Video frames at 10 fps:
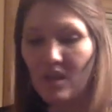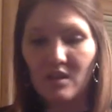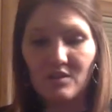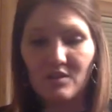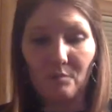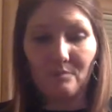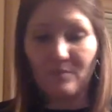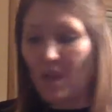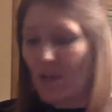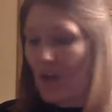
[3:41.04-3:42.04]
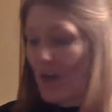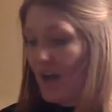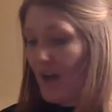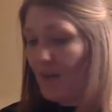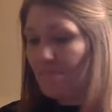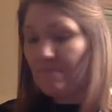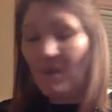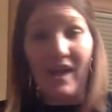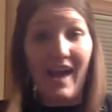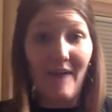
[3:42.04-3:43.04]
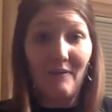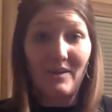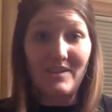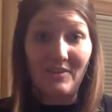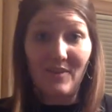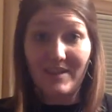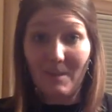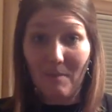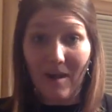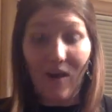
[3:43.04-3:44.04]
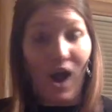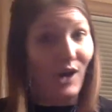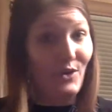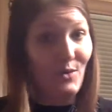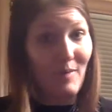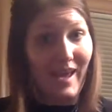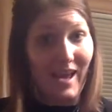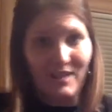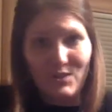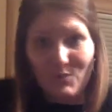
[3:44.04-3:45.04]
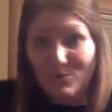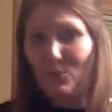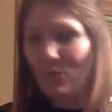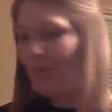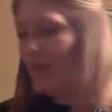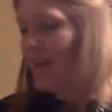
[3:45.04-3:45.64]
So, okay, I want to talk to you guys about our new pans. Boop, boop.